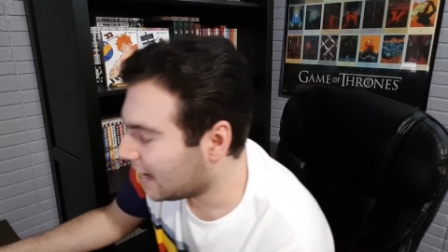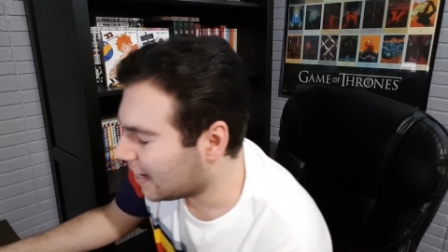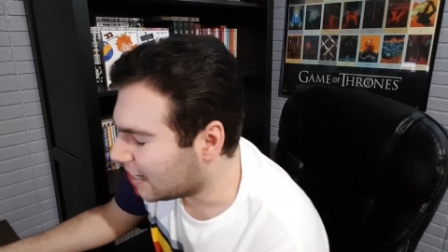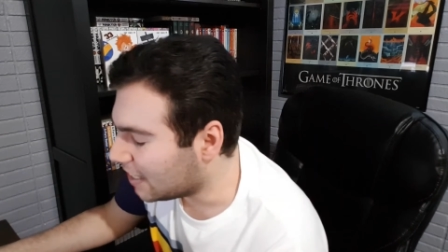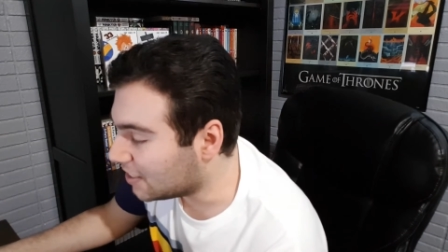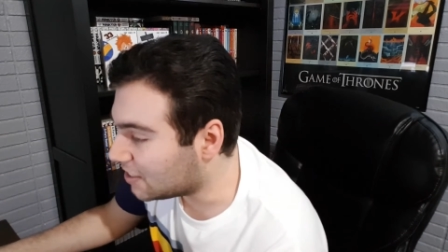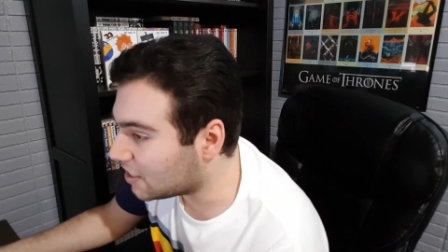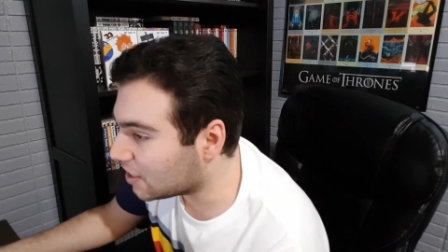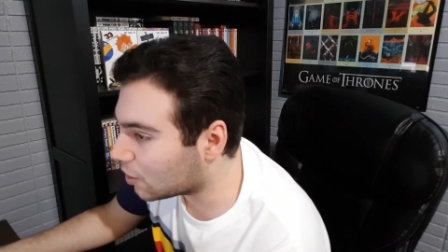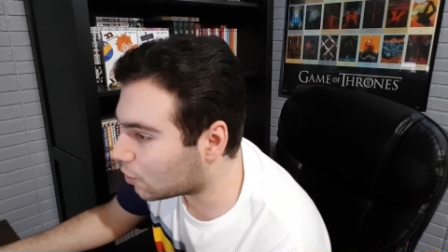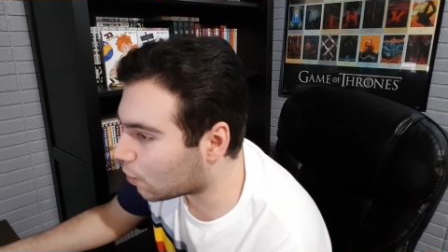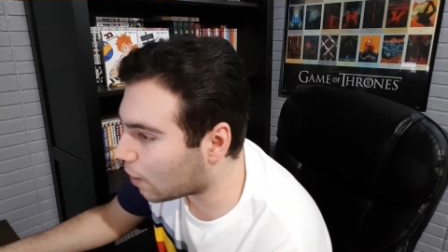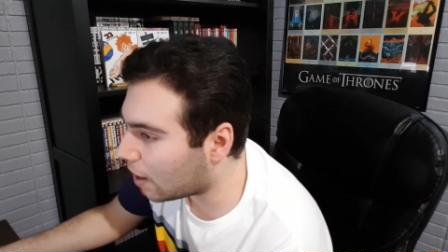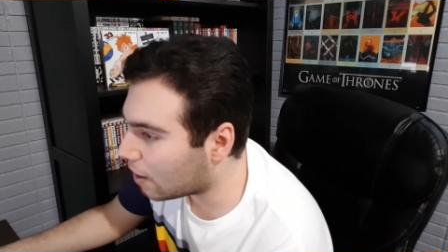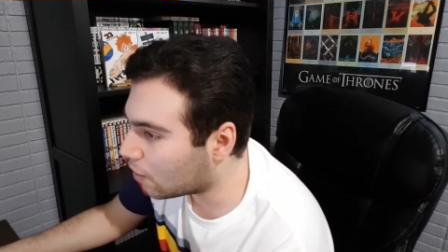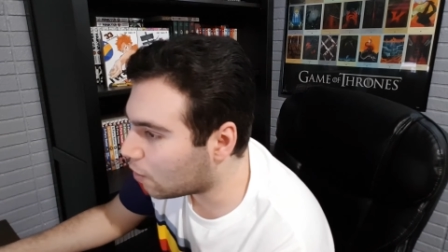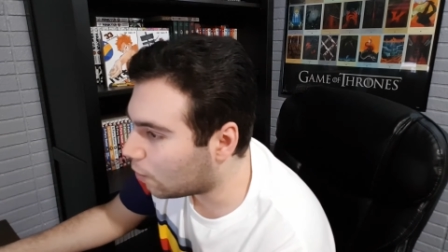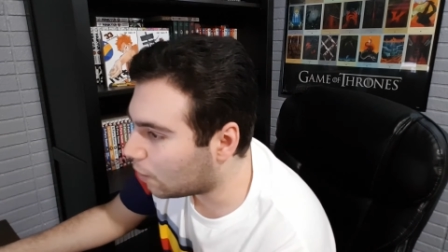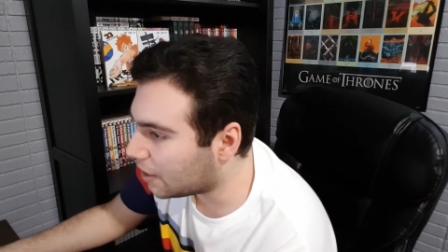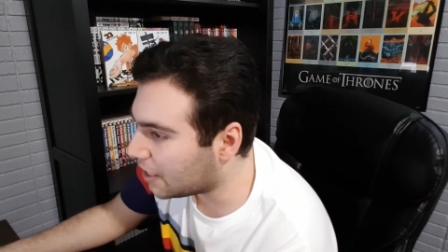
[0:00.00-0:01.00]
And you see the
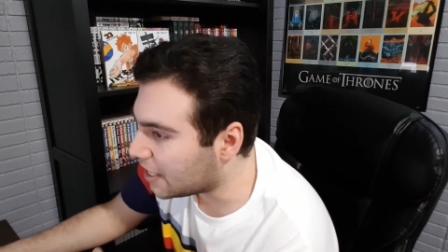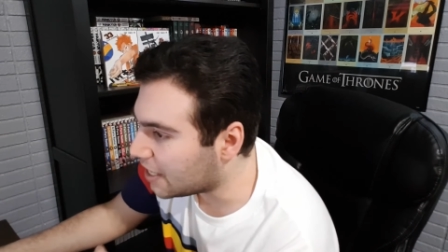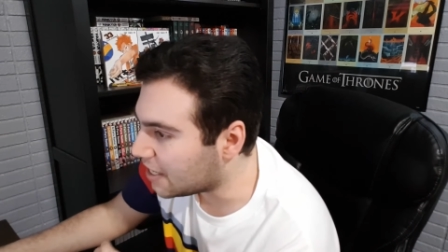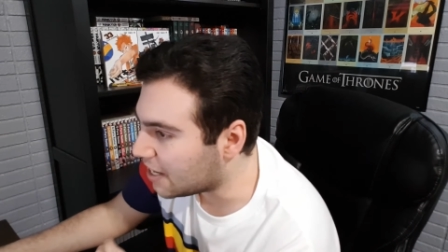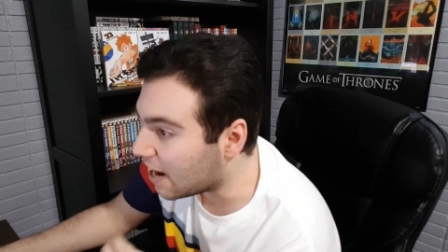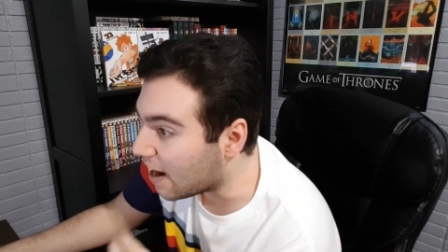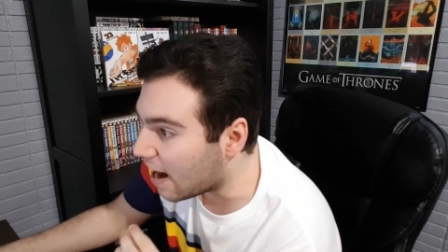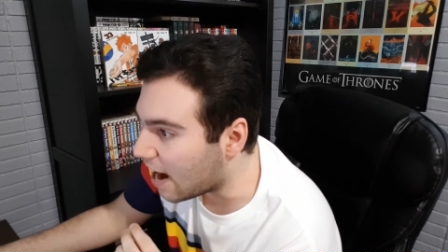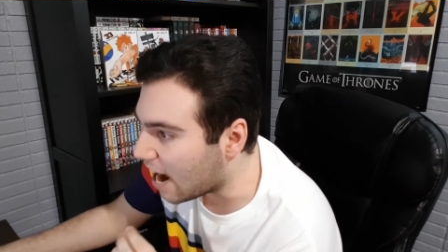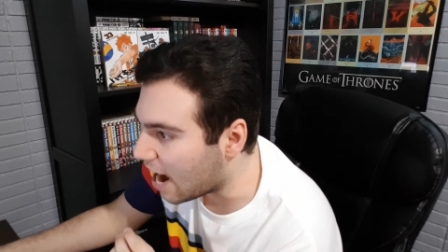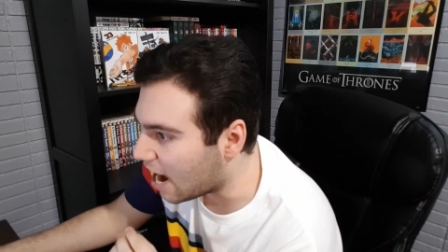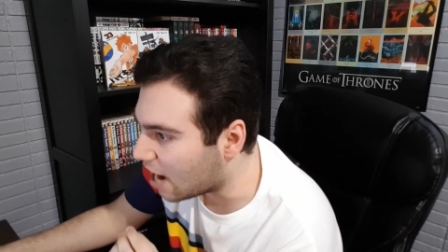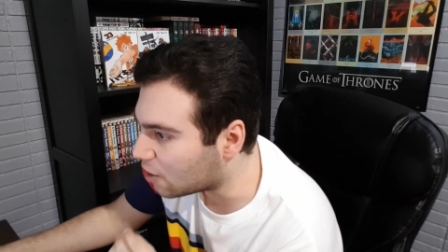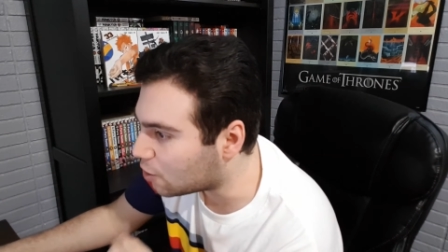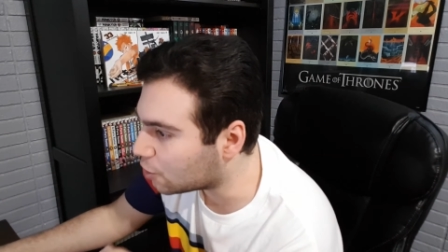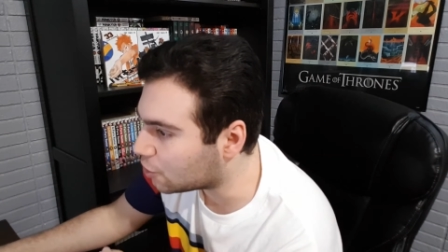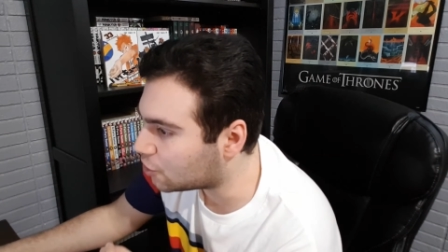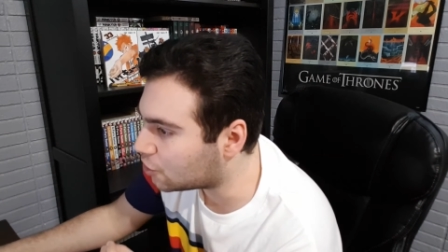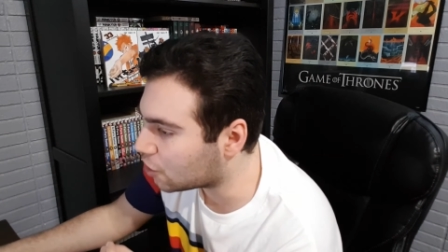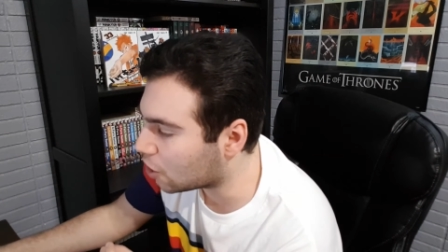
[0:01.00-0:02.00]
crowd going in, yeah,
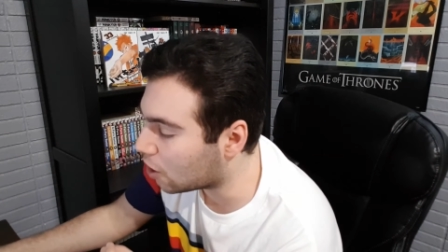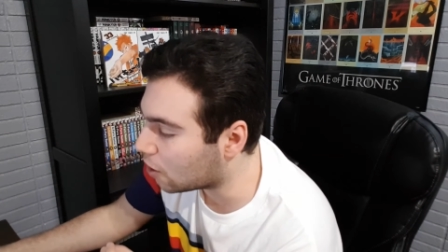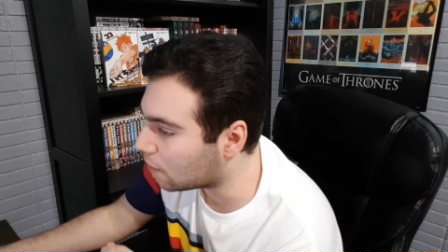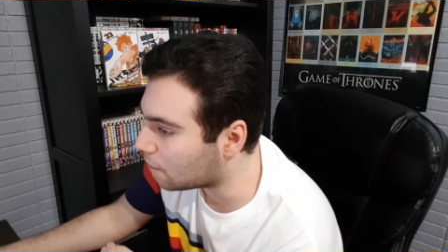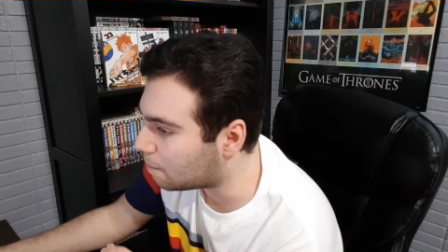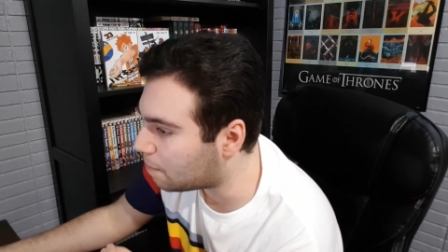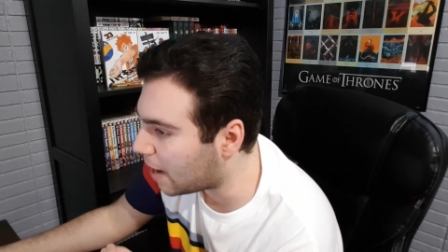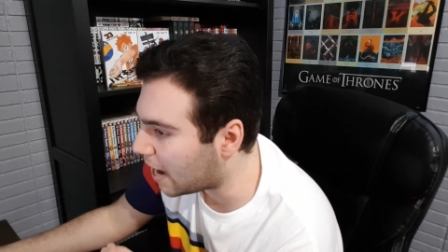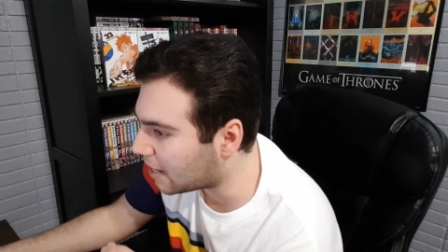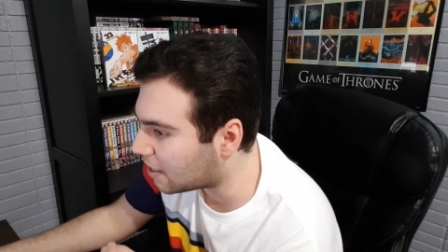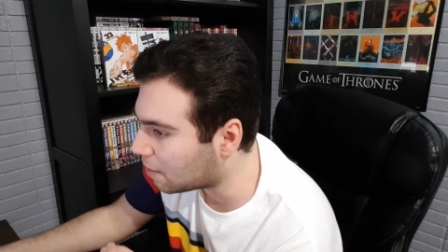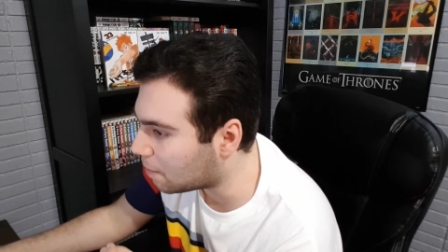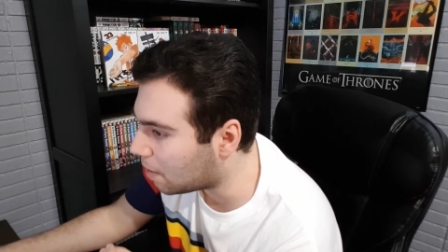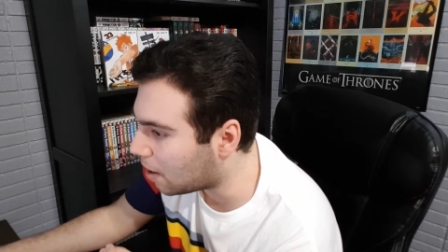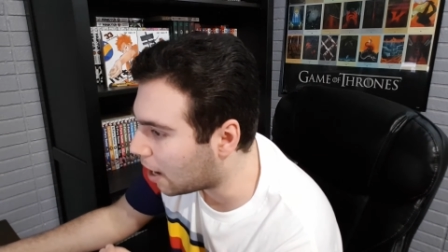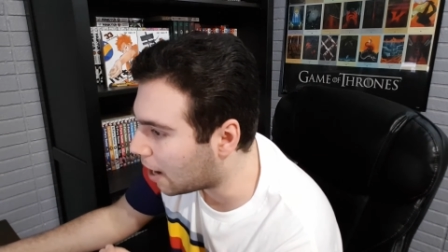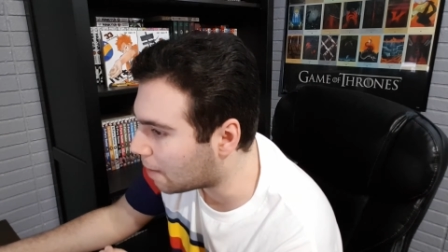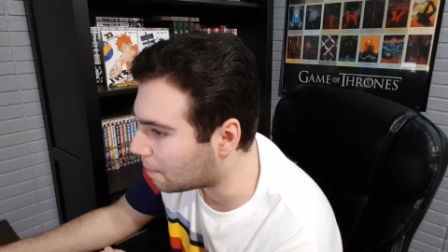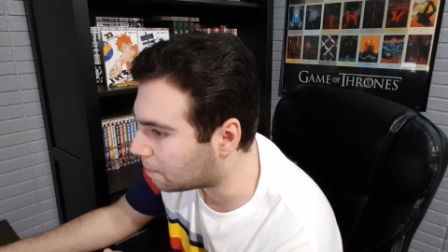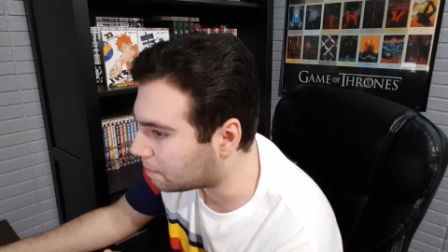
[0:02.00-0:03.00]
good serve, back him
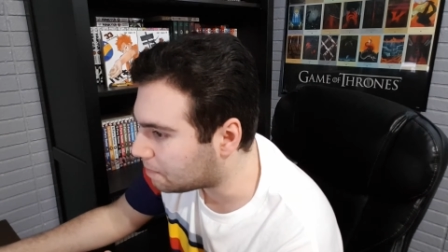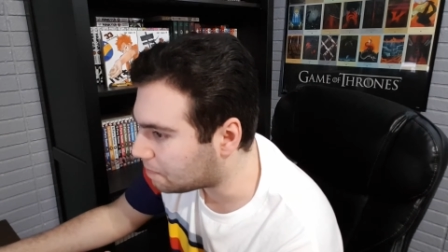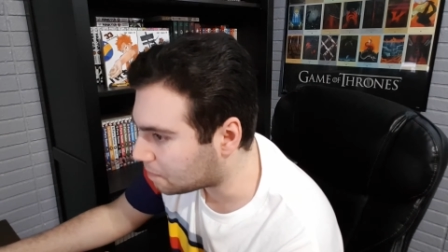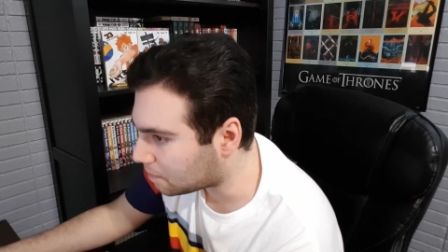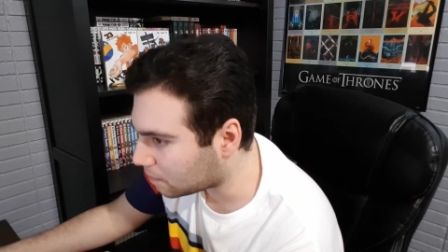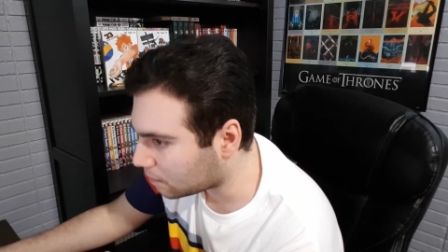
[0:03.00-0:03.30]
up.